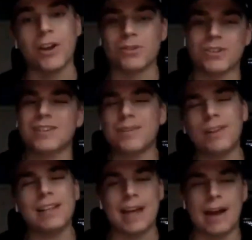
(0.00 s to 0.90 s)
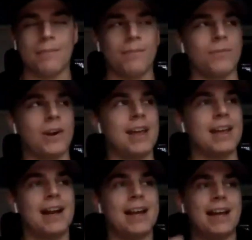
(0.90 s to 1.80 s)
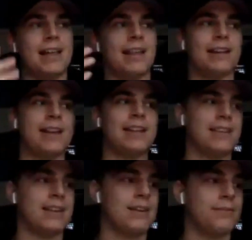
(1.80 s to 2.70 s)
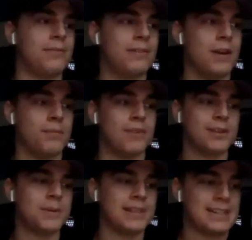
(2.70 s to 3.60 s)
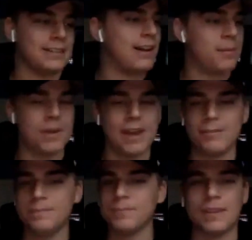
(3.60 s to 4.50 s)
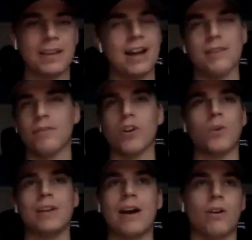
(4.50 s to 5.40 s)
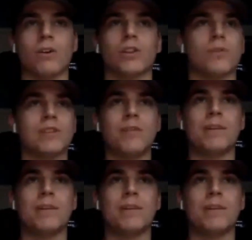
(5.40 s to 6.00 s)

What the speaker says: Just stuff like that, right? And I like to, if a prospect has a lot of pain, I have no doubt I'll close them.